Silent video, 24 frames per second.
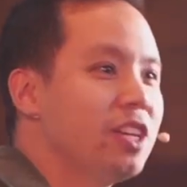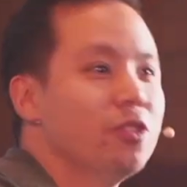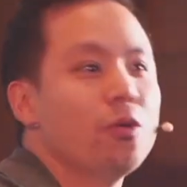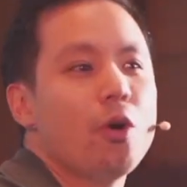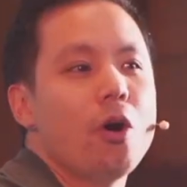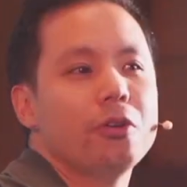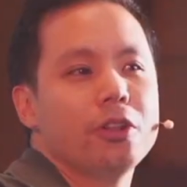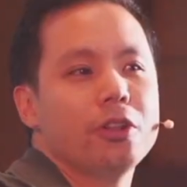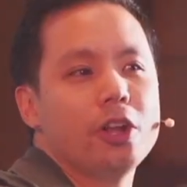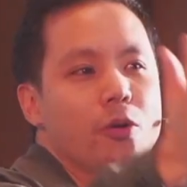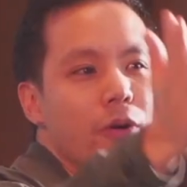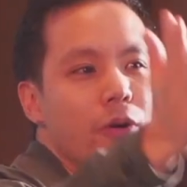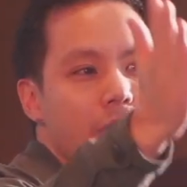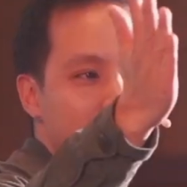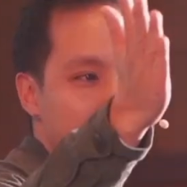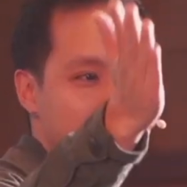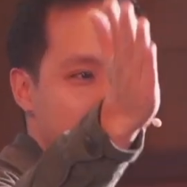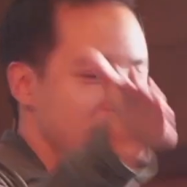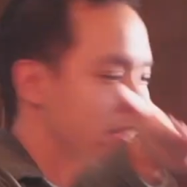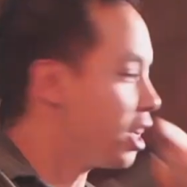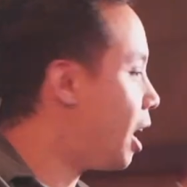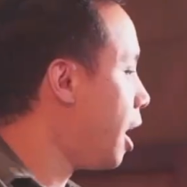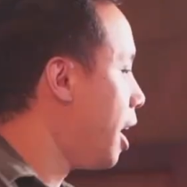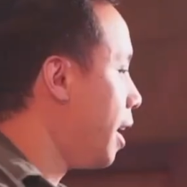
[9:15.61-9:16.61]
You all know where it
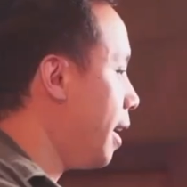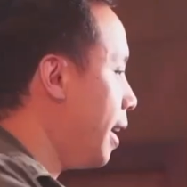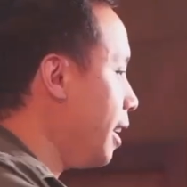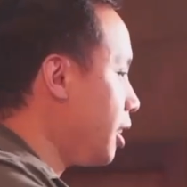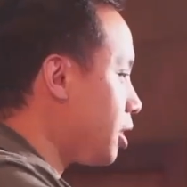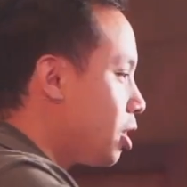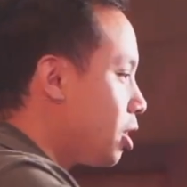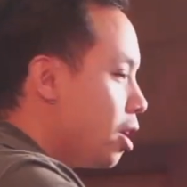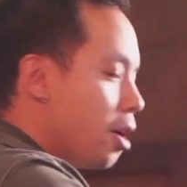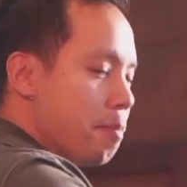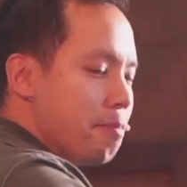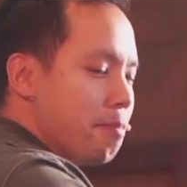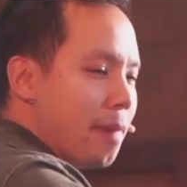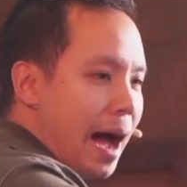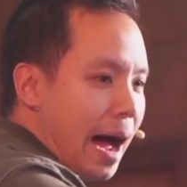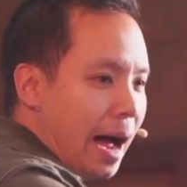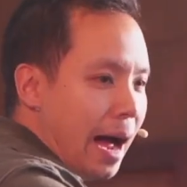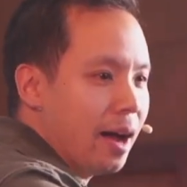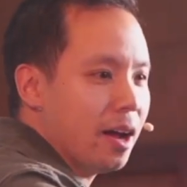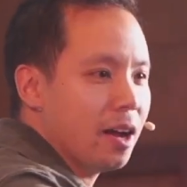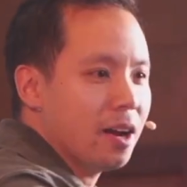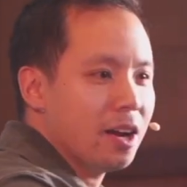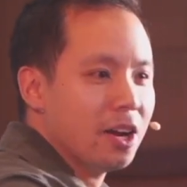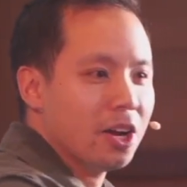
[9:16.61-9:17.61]
is. It's Matt.